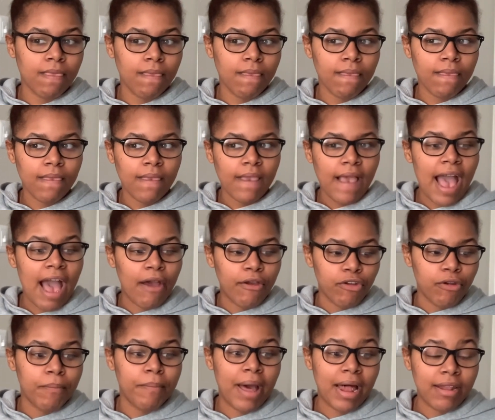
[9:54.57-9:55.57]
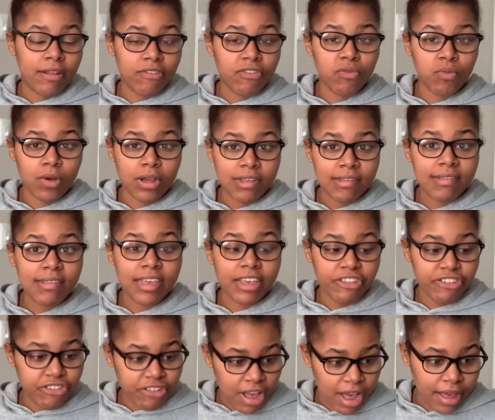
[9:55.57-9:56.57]
how your balance was each
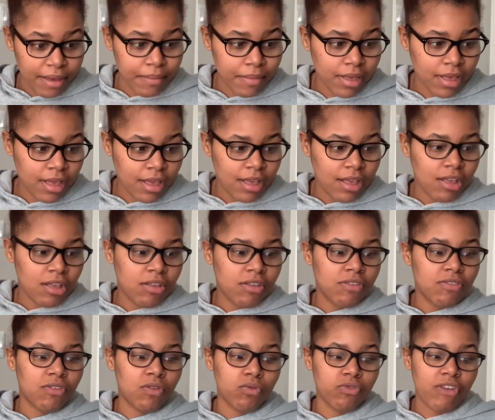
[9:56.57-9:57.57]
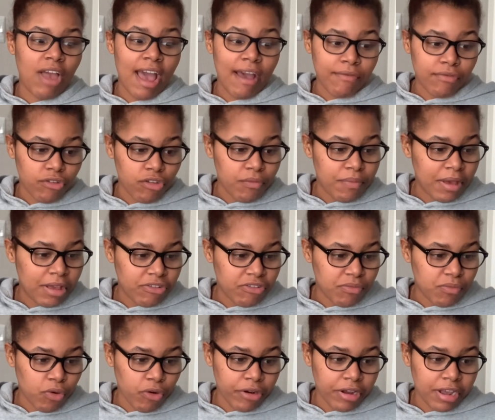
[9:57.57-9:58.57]
time. So after you paid your
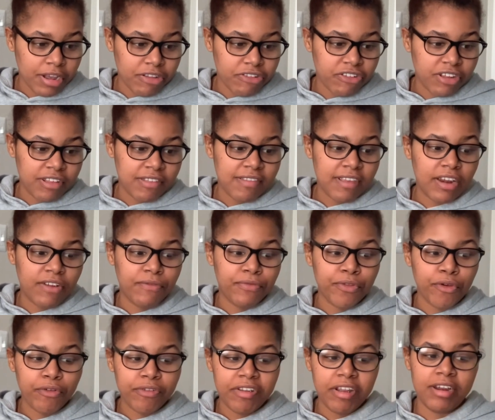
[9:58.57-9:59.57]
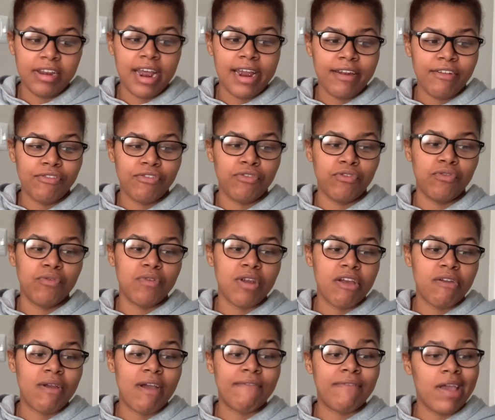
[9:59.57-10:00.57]
mortgage, instead of $1,392, now you
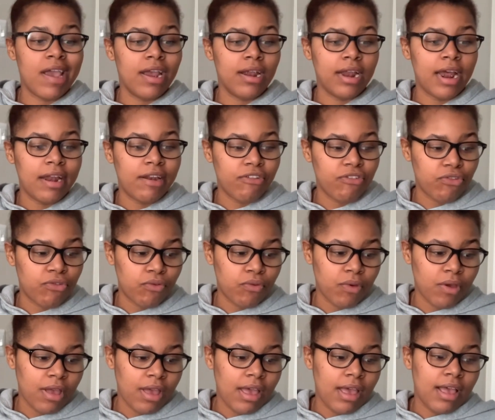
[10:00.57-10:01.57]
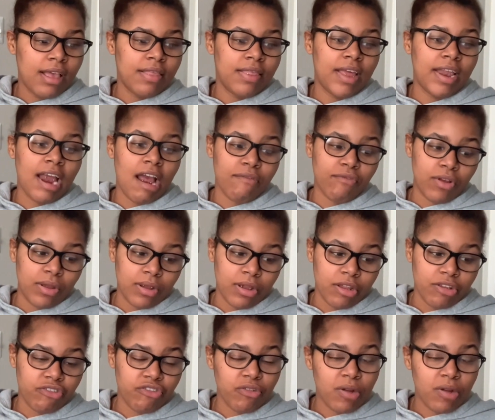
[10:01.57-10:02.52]
have $892. Then after lunch, you have